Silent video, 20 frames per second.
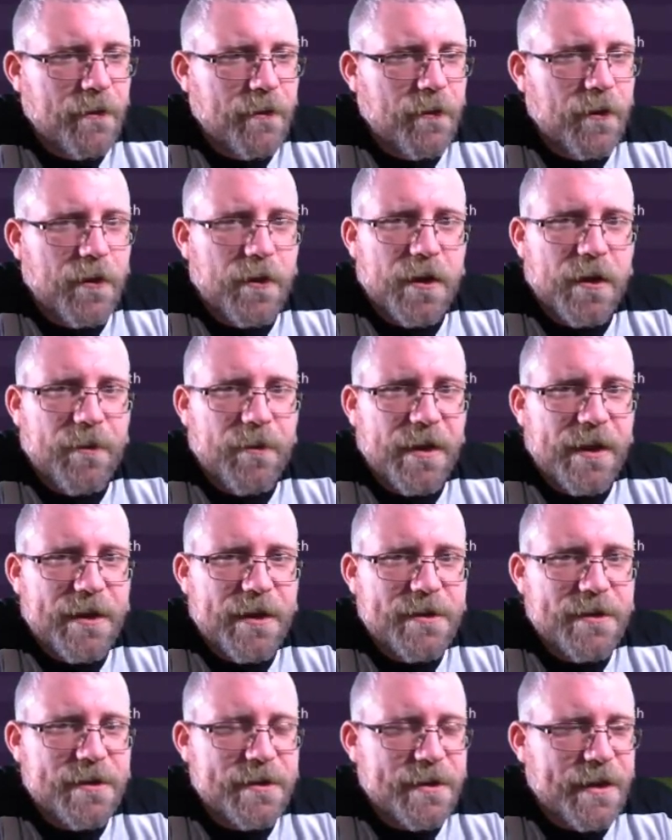
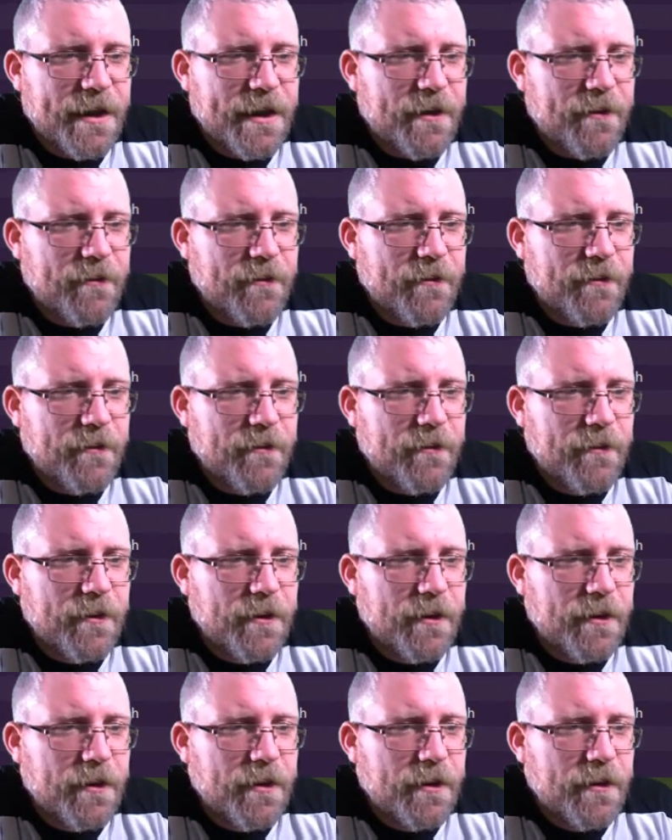Walker-Peters now,
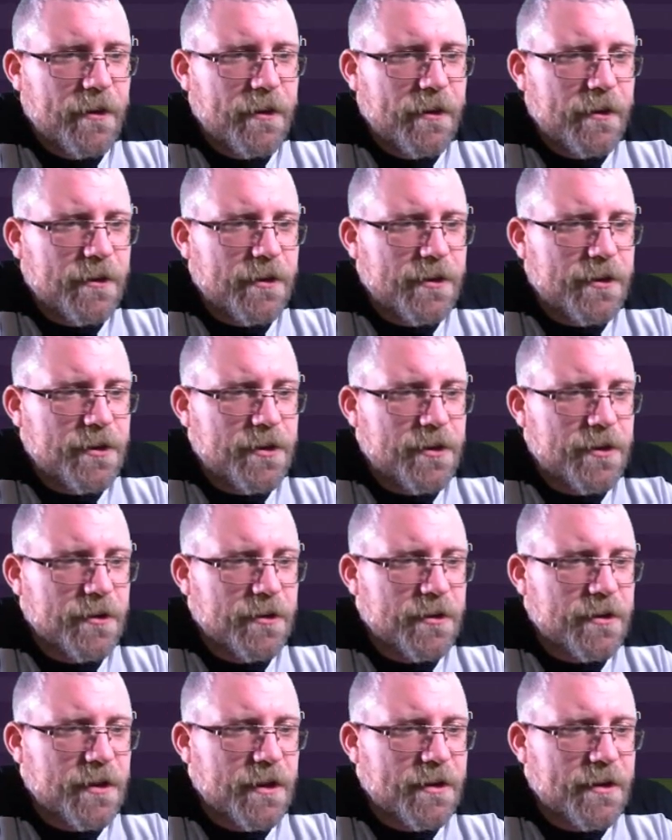
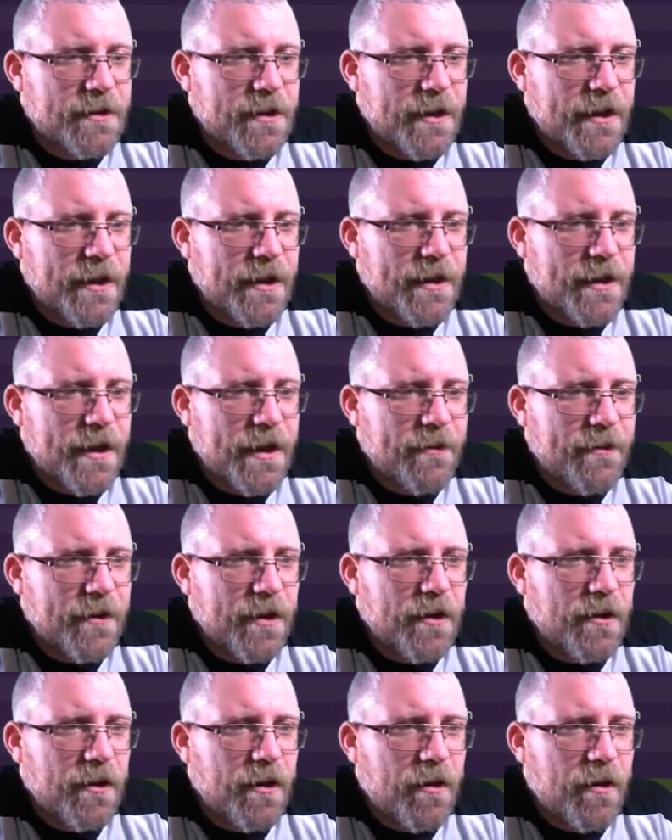just ticking down the
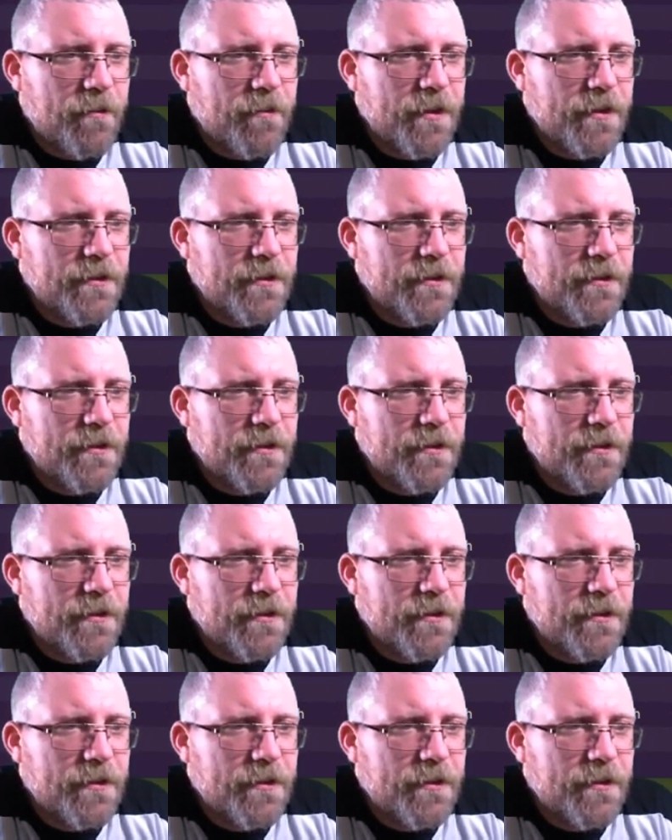clock.